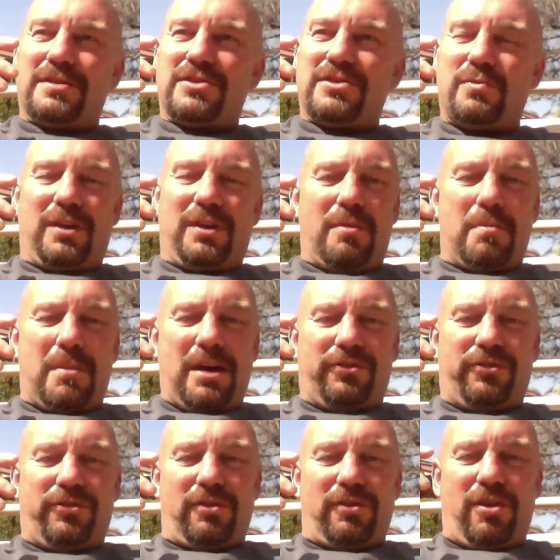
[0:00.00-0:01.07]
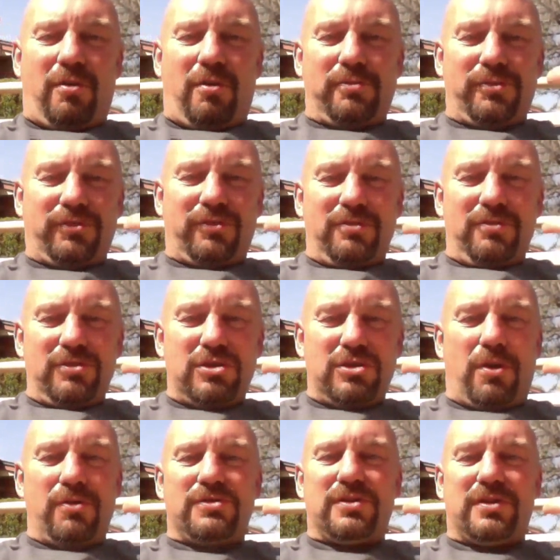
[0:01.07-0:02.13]
is someone like Match.com's
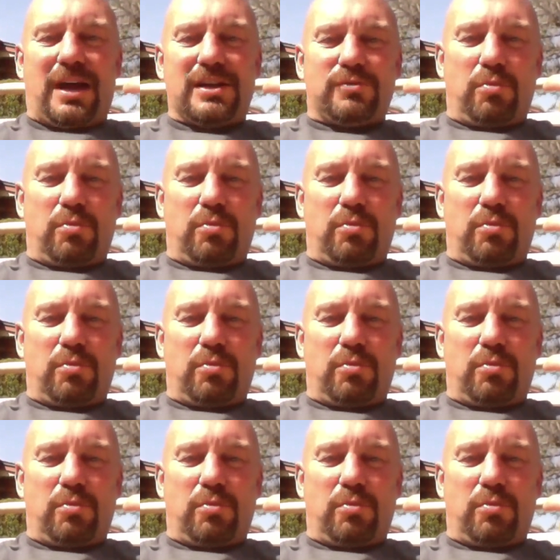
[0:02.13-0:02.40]
sponsored ads